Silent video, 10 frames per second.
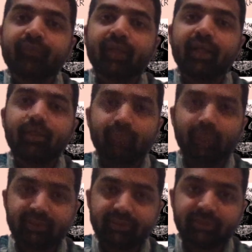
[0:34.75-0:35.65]
it
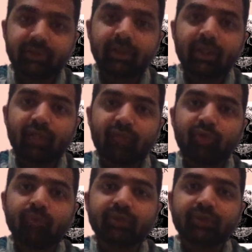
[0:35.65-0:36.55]
melts and
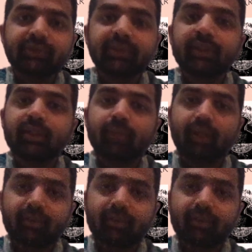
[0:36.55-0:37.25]
forms as a single bar.